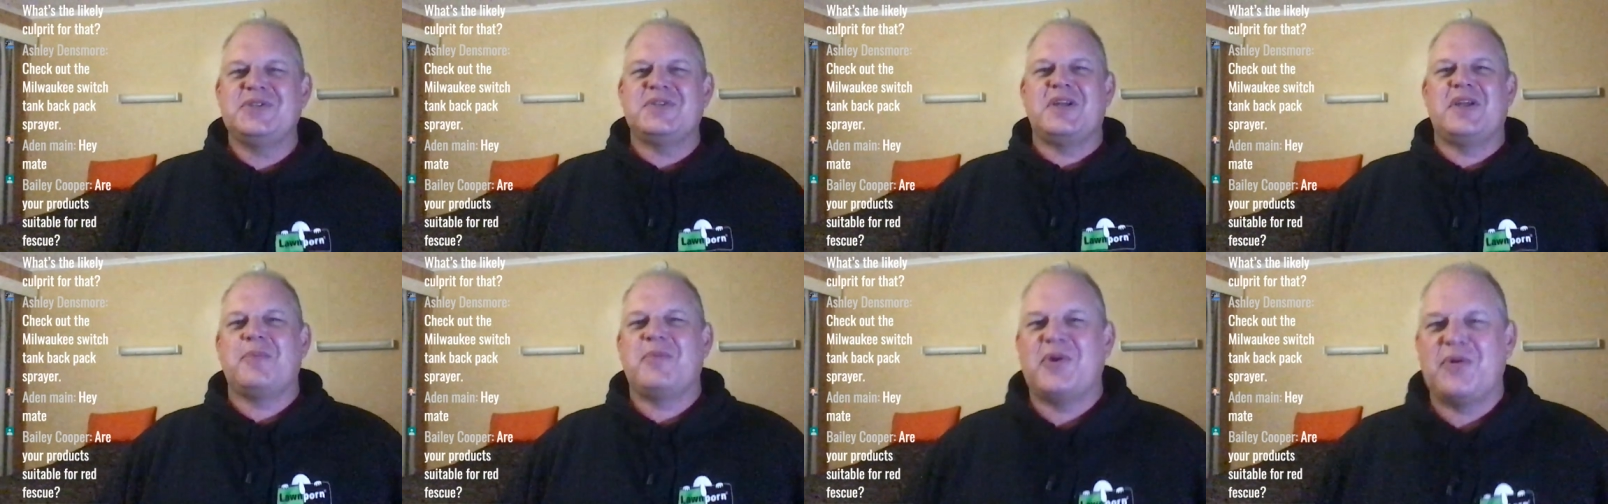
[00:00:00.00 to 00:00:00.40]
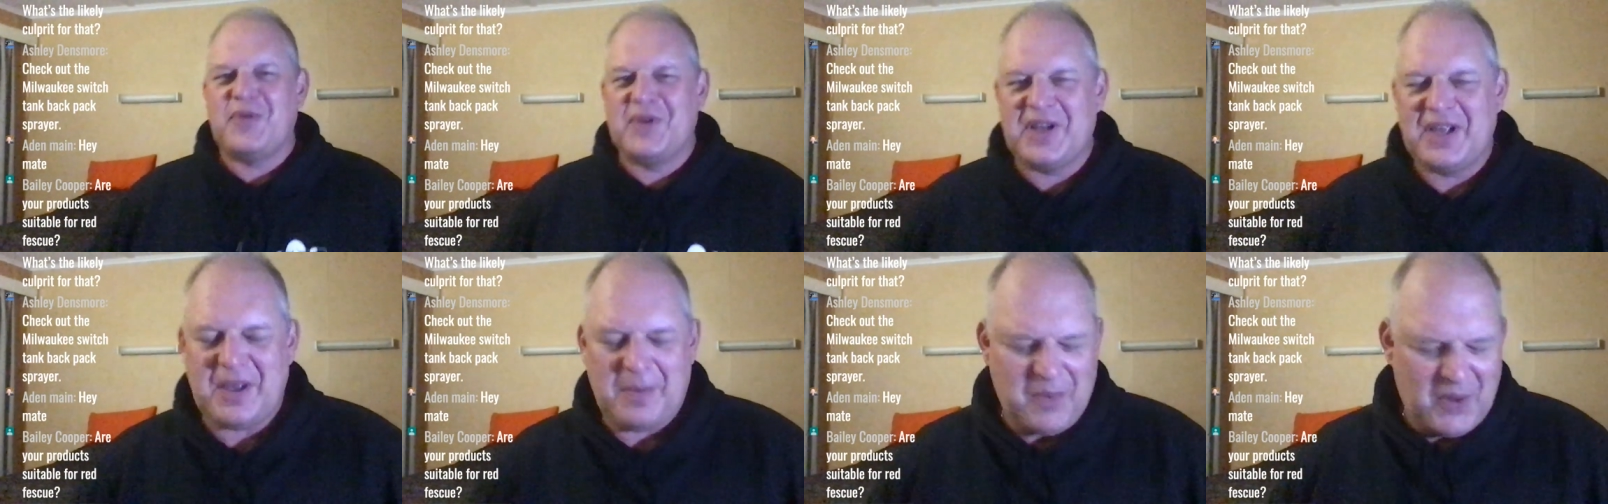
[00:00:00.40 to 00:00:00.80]
and I'm not
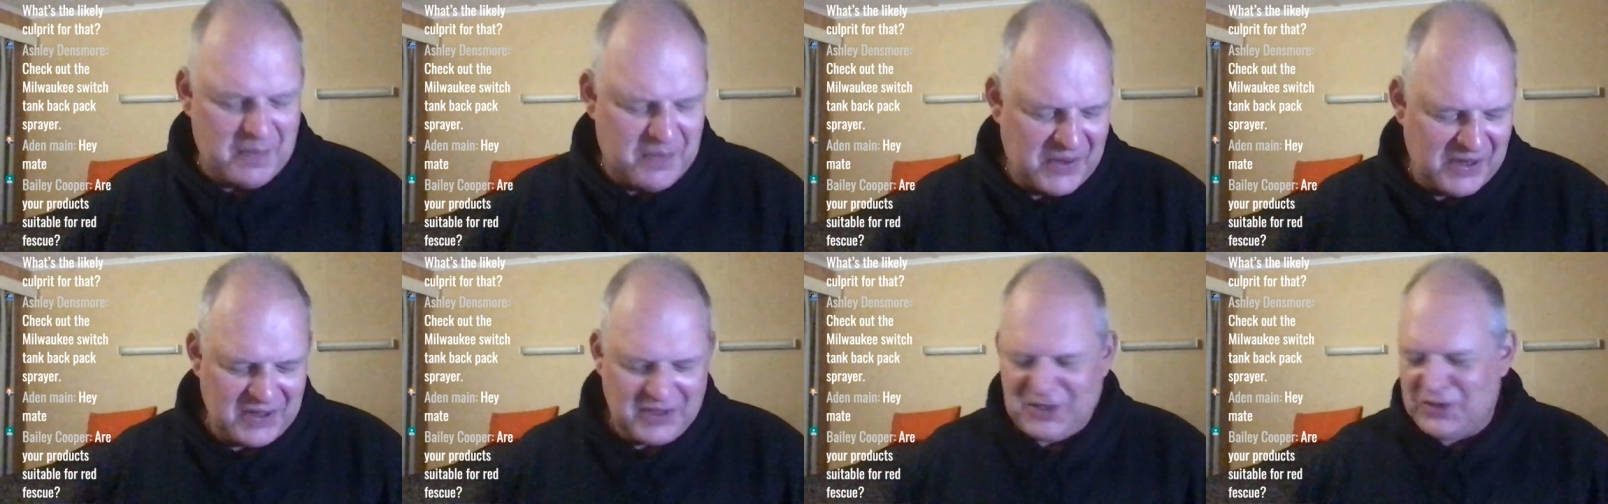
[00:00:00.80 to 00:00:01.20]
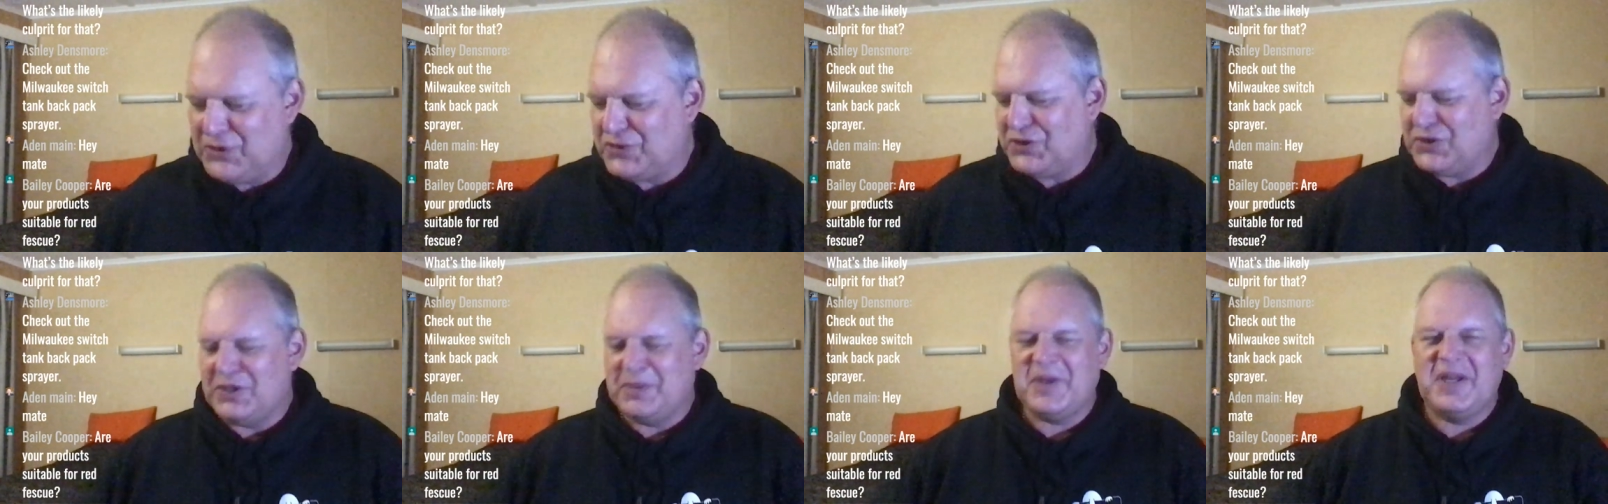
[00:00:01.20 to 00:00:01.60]
really a popular
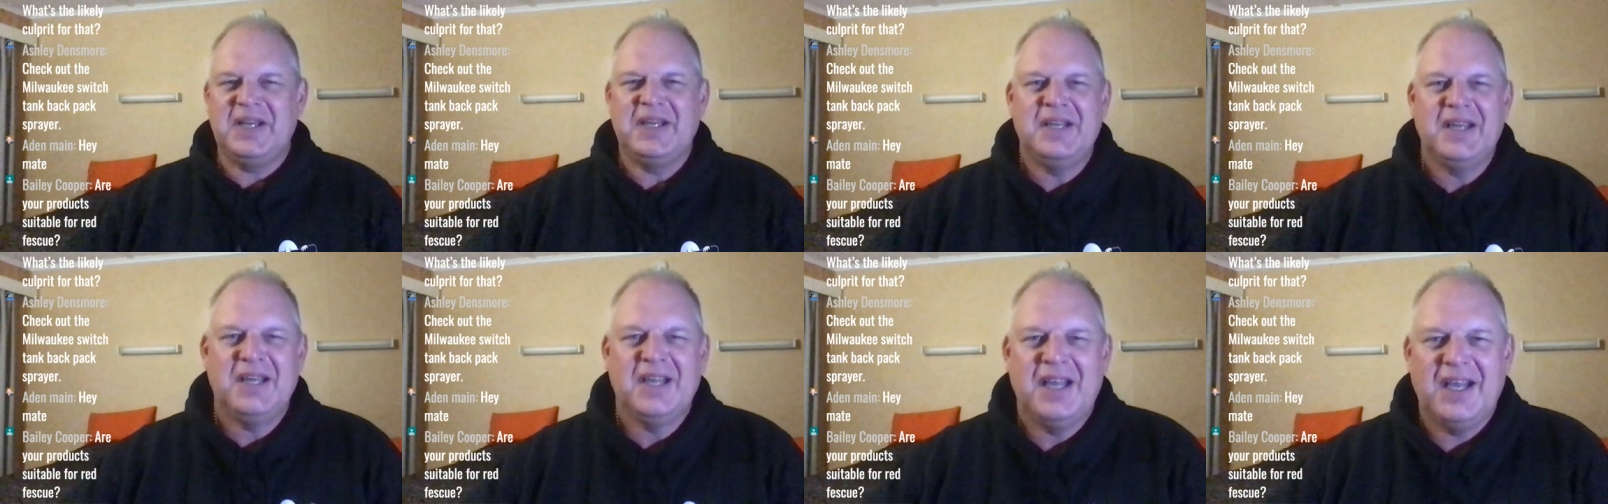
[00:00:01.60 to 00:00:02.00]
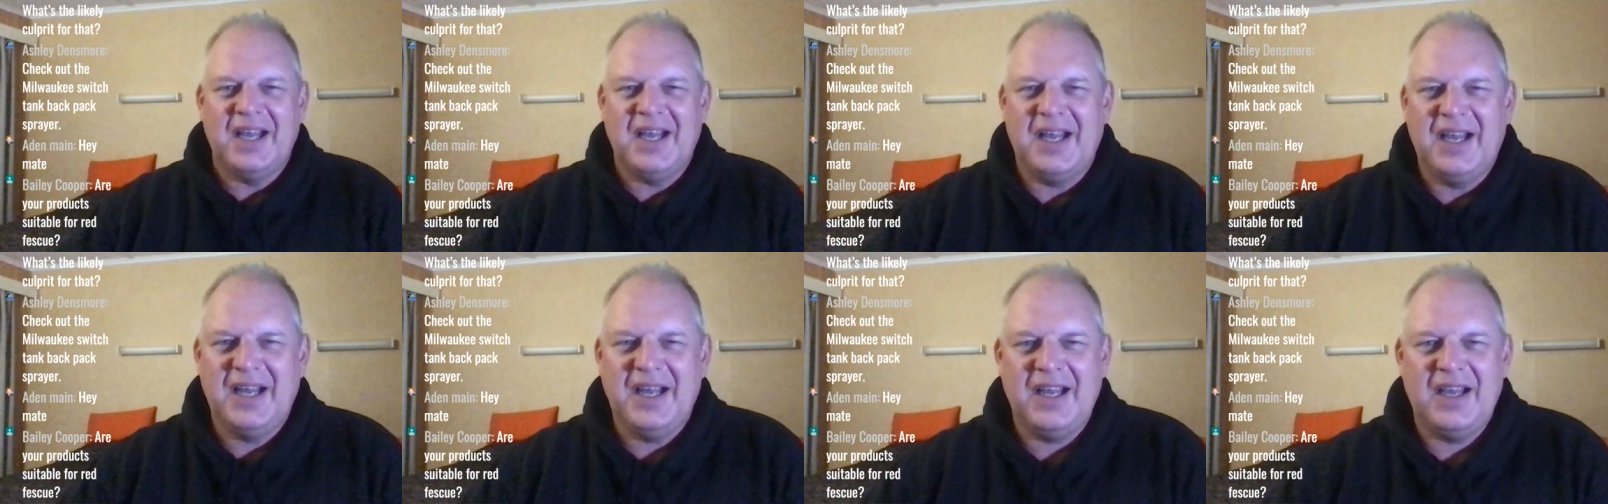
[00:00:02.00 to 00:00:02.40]
YouTuber,
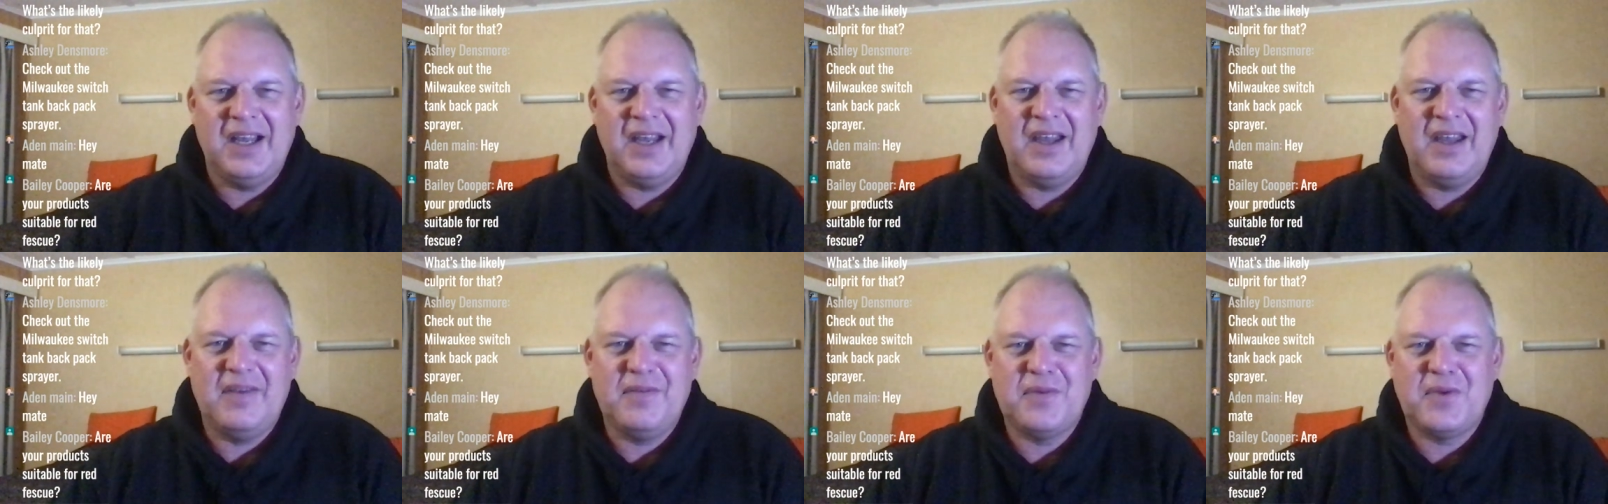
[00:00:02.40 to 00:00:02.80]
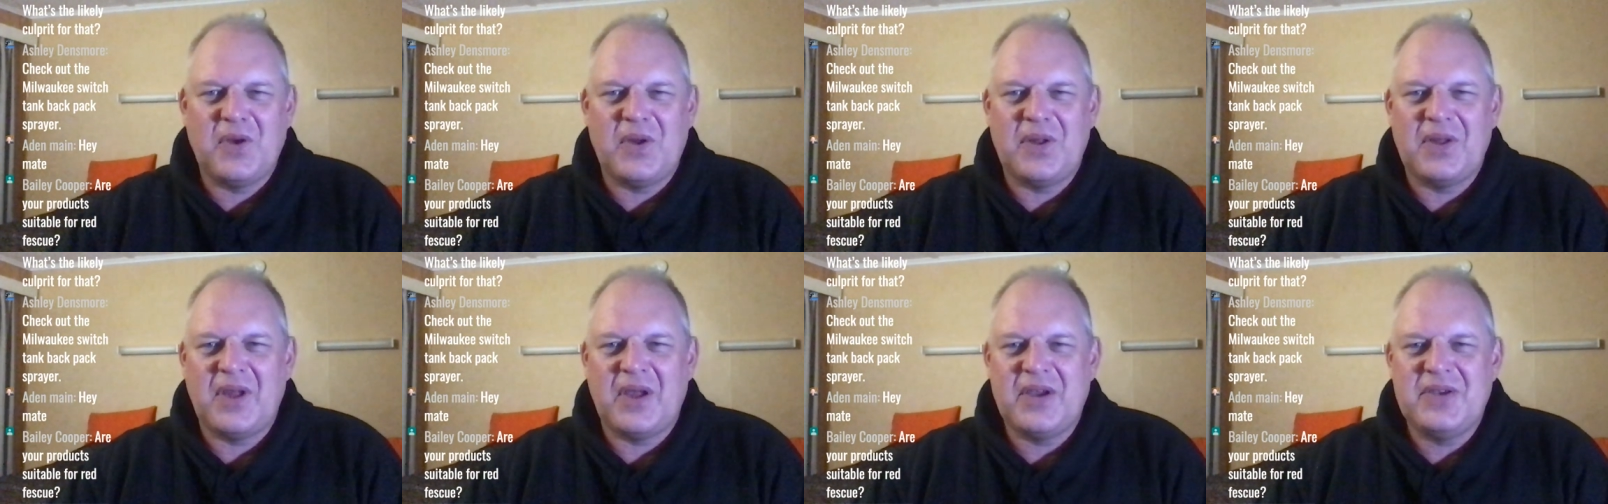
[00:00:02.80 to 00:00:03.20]
have
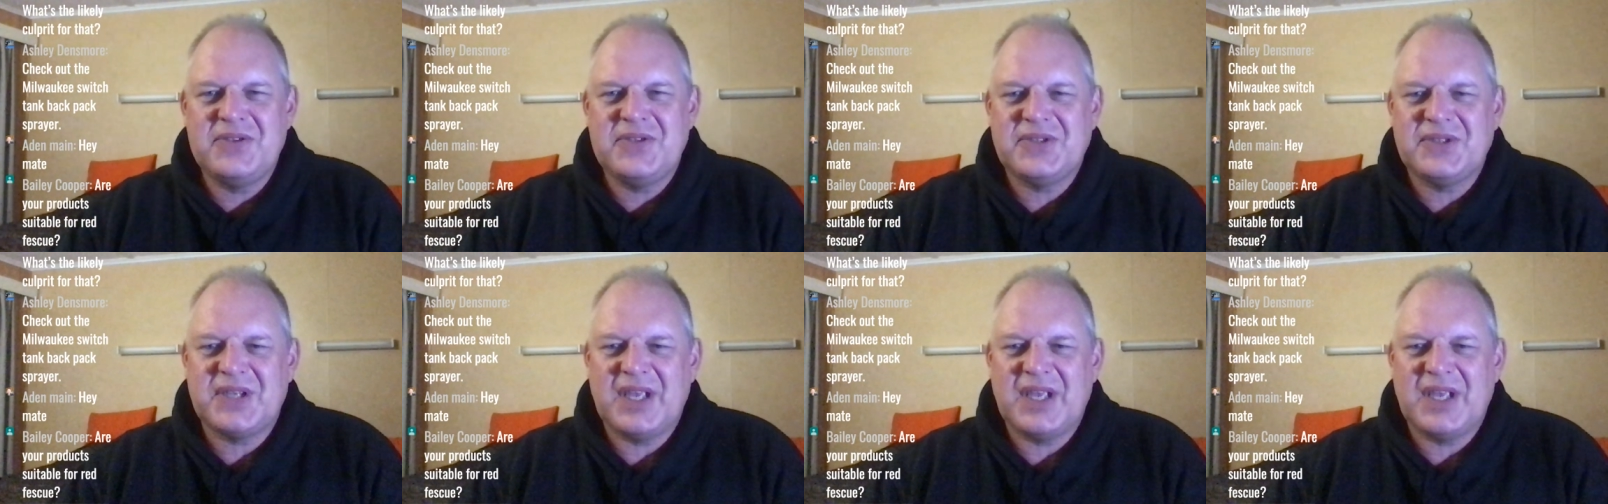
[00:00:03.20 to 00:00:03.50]
got those.